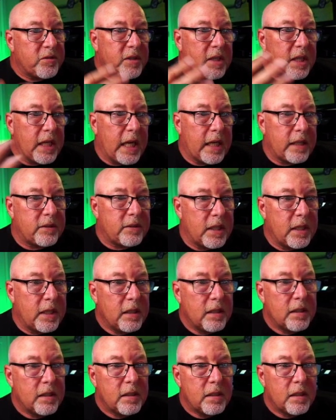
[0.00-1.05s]
connected
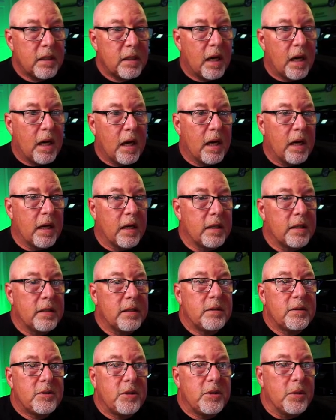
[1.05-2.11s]
uh,
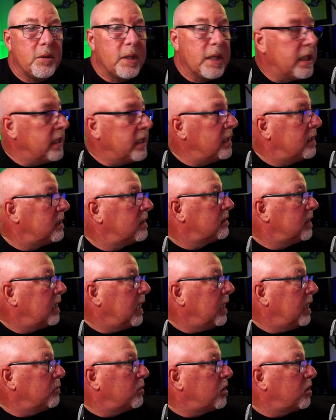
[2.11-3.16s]
to the
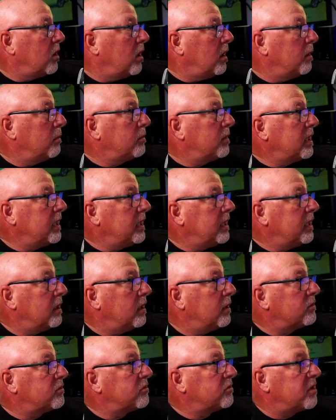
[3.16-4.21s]
MCOM
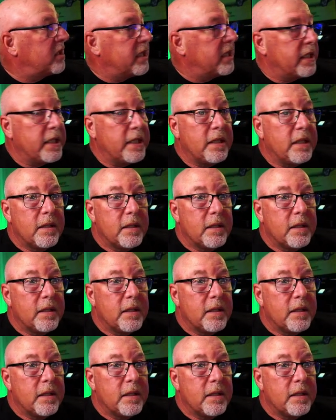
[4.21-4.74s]
EOC.